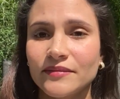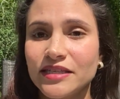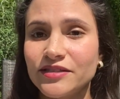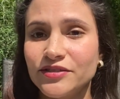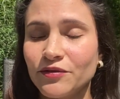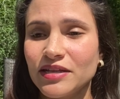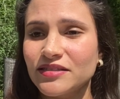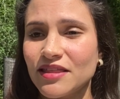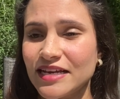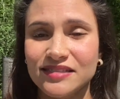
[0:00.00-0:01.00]
So that's the
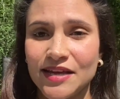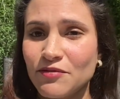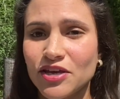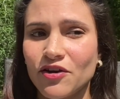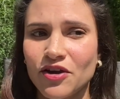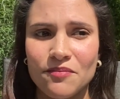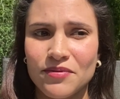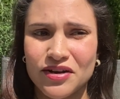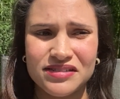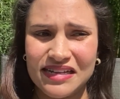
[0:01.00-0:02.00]
thing. Same with
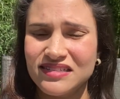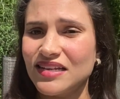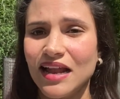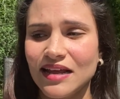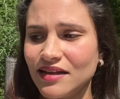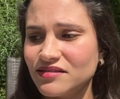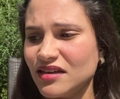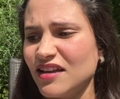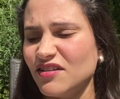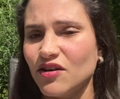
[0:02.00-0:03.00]
cucumbers and salads.
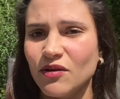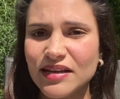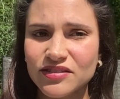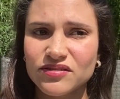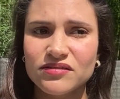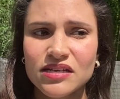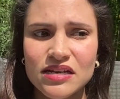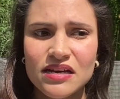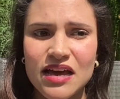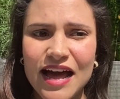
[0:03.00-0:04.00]
I don't know.
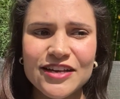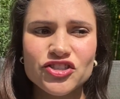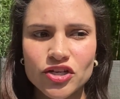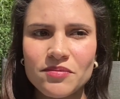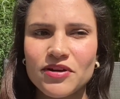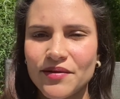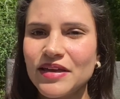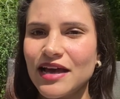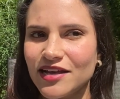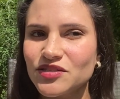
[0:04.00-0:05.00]
I stopped
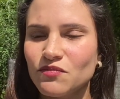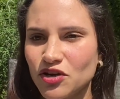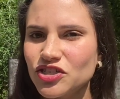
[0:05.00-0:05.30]
craving as much